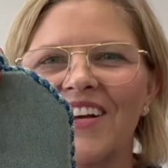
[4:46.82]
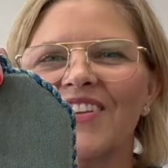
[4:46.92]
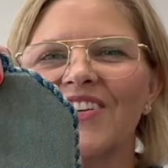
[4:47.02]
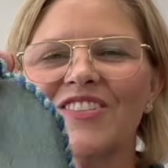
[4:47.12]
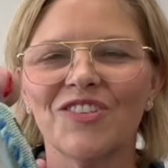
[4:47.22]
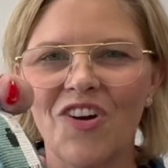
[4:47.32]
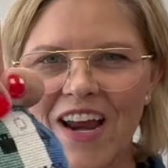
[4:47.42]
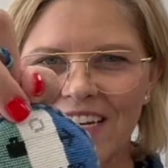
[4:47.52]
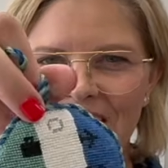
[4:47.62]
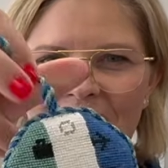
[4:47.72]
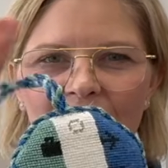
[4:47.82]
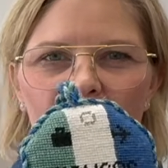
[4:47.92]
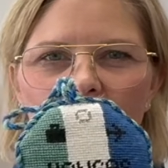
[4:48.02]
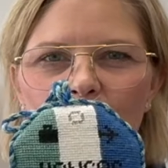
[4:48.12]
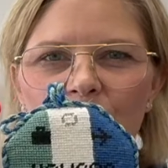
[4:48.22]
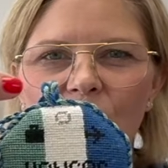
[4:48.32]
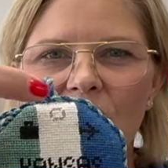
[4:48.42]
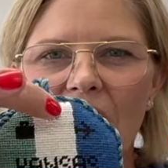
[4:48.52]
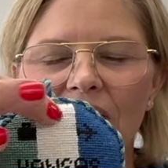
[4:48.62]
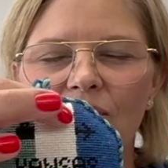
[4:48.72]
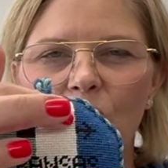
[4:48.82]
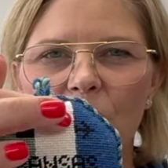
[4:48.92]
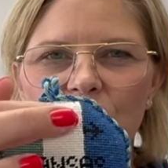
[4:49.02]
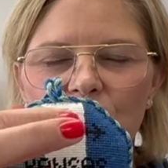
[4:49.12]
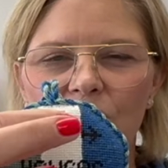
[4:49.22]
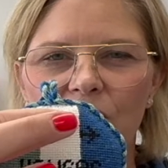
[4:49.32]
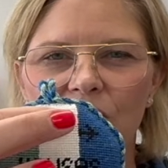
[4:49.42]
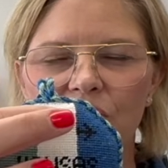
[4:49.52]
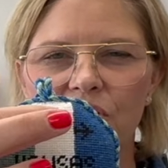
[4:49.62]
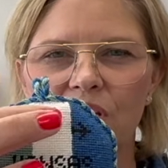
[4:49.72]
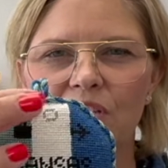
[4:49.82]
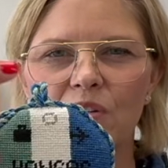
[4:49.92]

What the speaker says: Looks great. There are a lot of different ways you can finish these.